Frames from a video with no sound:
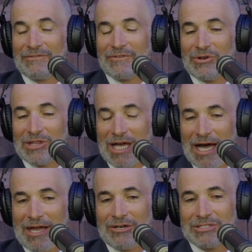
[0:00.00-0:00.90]
for
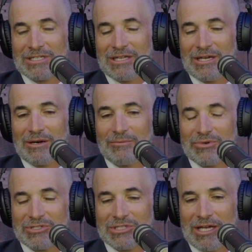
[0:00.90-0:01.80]
Lyres and their
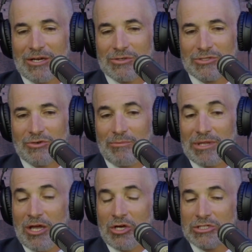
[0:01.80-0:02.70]
prosecco is great,
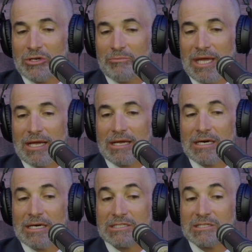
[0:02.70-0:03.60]
but they also make
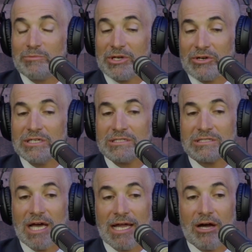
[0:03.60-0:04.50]

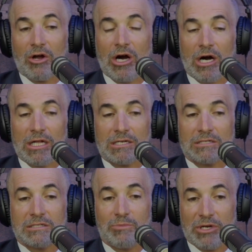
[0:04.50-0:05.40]
spirits,
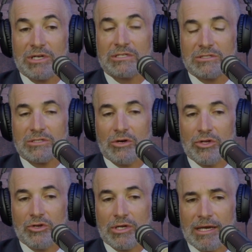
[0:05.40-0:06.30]
non-alcoholic spirits. So
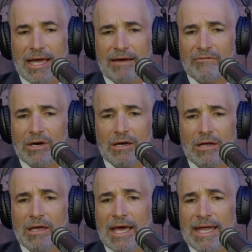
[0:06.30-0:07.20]
you can have
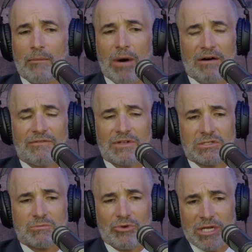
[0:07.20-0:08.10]
an Amalfi
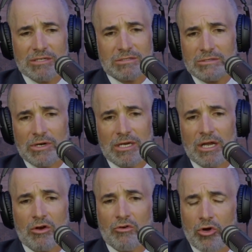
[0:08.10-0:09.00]
Spritz or a
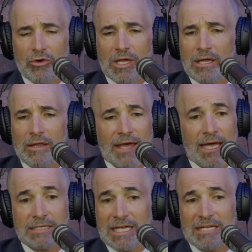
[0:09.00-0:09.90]
Negroni
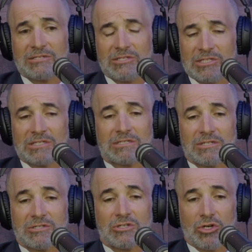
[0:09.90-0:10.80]
that tastes
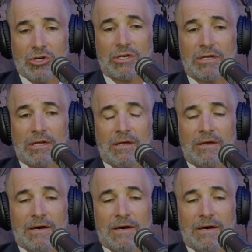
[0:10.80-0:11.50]
just as good.